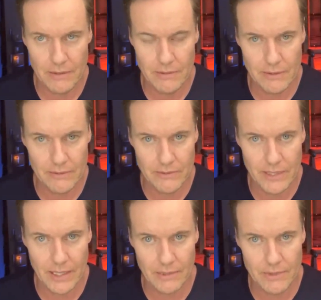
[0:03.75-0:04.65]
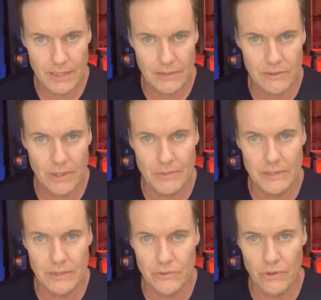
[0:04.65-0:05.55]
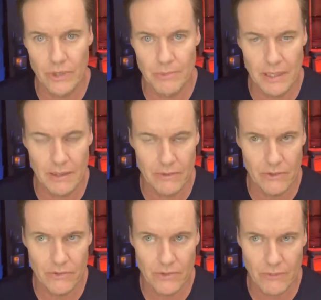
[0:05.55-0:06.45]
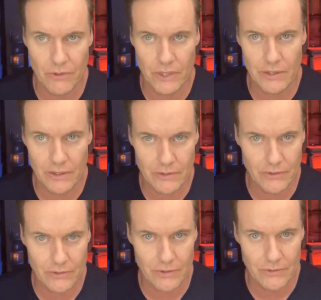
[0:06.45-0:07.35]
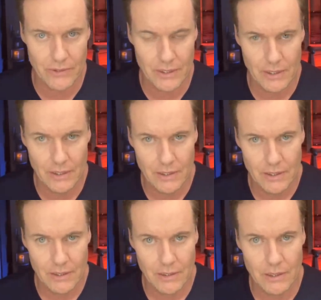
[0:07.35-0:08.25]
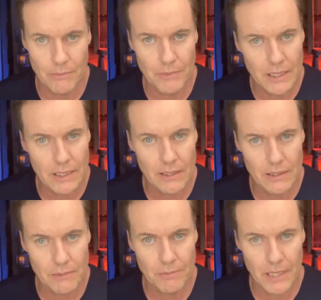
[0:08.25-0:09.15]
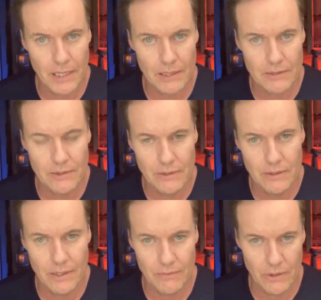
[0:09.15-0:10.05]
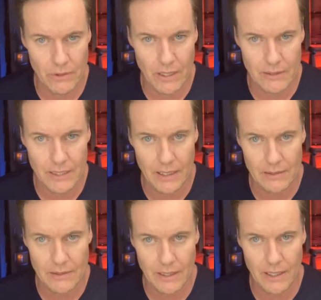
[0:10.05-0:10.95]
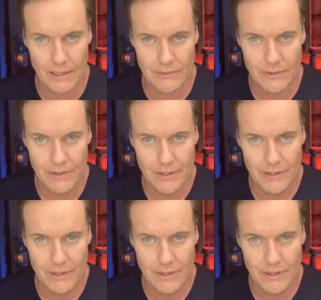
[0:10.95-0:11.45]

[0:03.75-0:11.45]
This is Dave. Today's subject is going to be the suffering narcissist and the immediate impact of no contact. Guys,